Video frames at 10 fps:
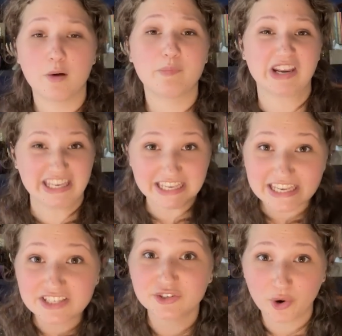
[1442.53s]
but he
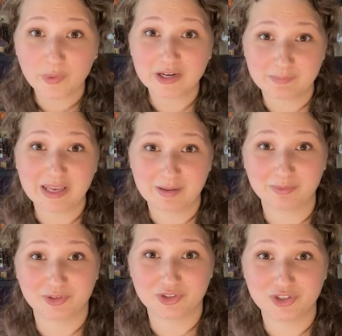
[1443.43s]
is going to be
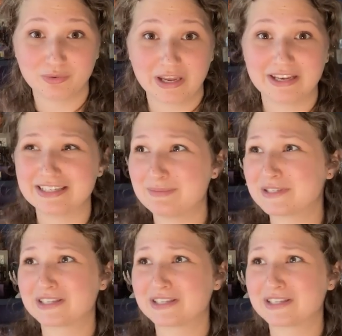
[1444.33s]
able to do it. And Damon's